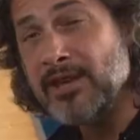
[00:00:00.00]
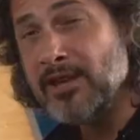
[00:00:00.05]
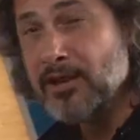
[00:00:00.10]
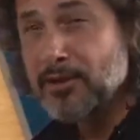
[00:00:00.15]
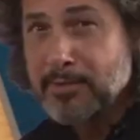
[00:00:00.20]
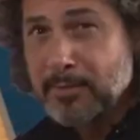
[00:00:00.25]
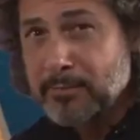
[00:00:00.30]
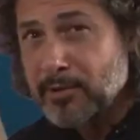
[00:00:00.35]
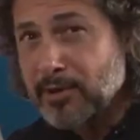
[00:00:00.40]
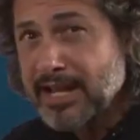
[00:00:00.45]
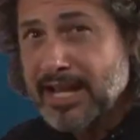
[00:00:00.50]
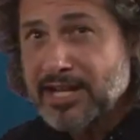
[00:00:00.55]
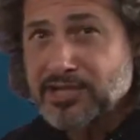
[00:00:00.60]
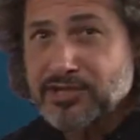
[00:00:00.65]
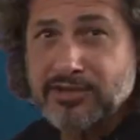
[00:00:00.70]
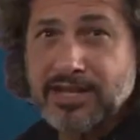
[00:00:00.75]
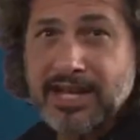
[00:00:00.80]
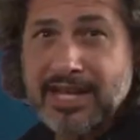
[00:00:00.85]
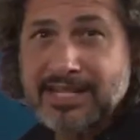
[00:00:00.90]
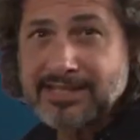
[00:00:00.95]
Remember I asked
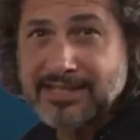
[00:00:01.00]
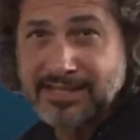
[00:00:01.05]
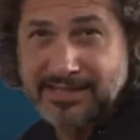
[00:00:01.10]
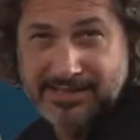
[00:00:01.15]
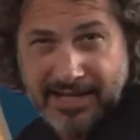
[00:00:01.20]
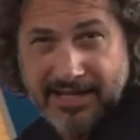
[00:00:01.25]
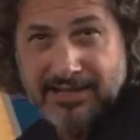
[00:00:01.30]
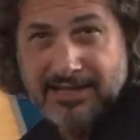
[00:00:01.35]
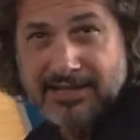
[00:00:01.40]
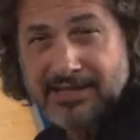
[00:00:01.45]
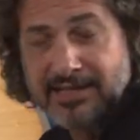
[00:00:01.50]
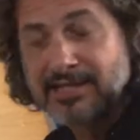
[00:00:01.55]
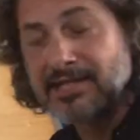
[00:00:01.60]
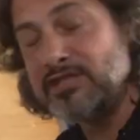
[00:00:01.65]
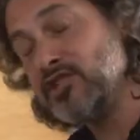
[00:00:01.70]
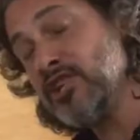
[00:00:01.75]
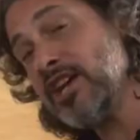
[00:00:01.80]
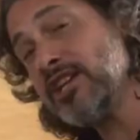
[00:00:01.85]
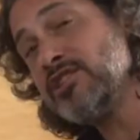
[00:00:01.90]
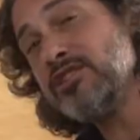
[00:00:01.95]
you guys to send in
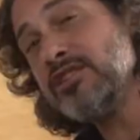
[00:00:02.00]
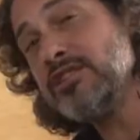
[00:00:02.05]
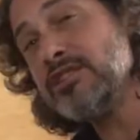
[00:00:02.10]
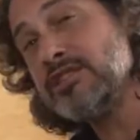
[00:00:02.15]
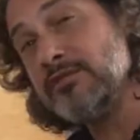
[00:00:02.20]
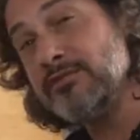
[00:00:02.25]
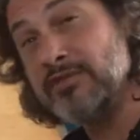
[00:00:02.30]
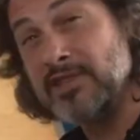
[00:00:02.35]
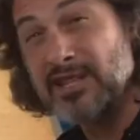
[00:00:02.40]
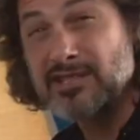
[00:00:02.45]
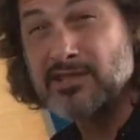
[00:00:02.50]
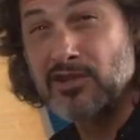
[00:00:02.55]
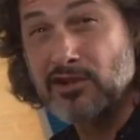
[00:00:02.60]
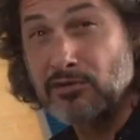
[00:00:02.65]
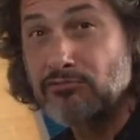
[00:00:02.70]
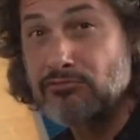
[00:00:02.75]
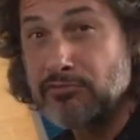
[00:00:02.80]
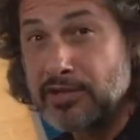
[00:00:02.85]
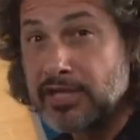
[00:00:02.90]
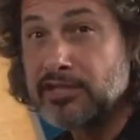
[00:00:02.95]
suggestions of things that are
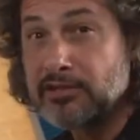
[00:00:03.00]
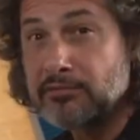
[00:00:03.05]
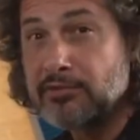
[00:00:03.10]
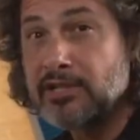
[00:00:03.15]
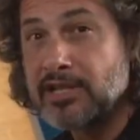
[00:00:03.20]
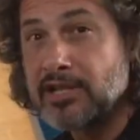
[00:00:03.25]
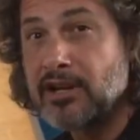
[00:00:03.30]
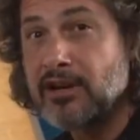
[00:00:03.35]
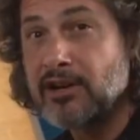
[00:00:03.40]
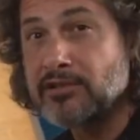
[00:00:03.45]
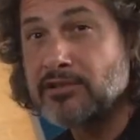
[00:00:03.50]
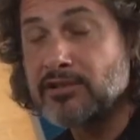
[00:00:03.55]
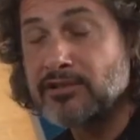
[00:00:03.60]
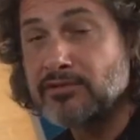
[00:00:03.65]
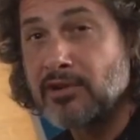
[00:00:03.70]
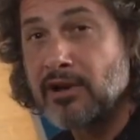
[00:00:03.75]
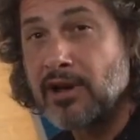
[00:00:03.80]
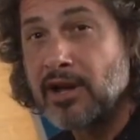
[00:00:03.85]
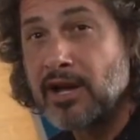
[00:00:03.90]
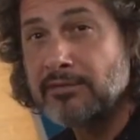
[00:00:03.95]
really, really hard to
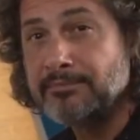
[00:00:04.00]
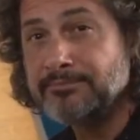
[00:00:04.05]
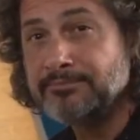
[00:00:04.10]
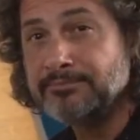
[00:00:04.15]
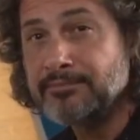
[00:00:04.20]
draw?